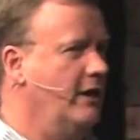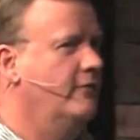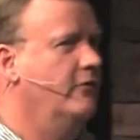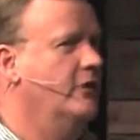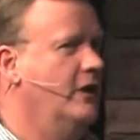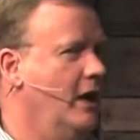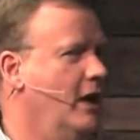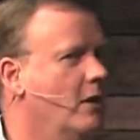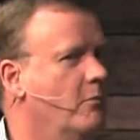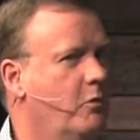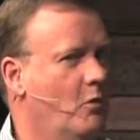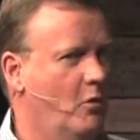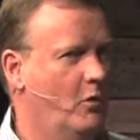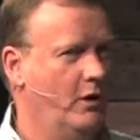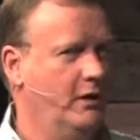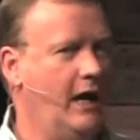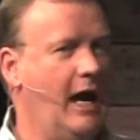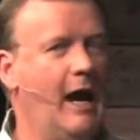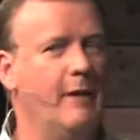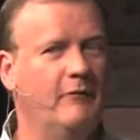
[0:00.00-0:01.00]
for the
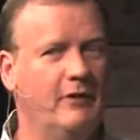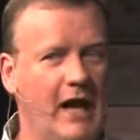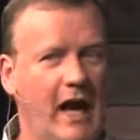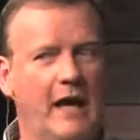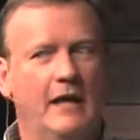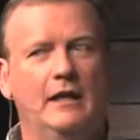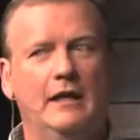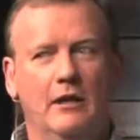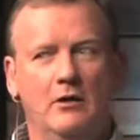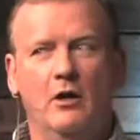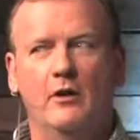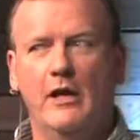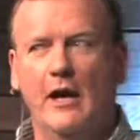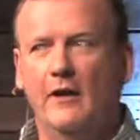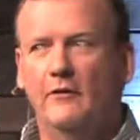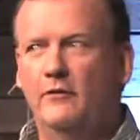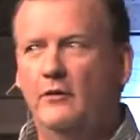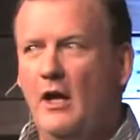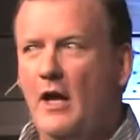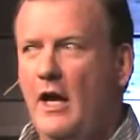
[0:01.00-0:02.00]
airport. I've got to get on
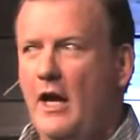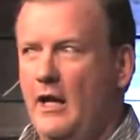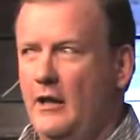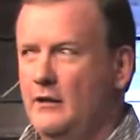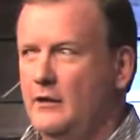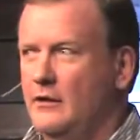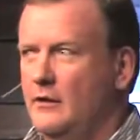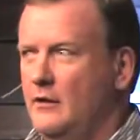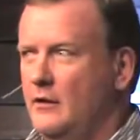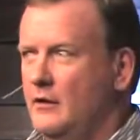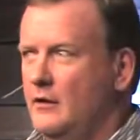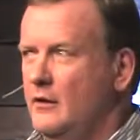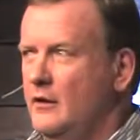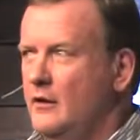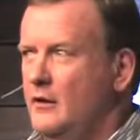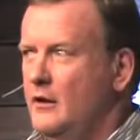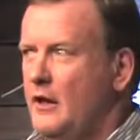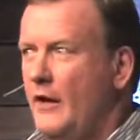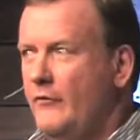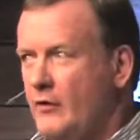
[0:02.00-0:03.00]
that flight.
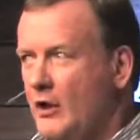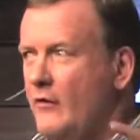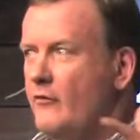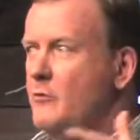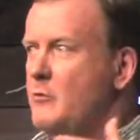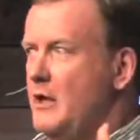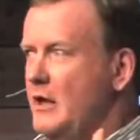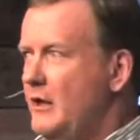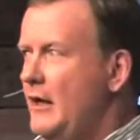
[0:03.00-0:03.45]
Have you ever been in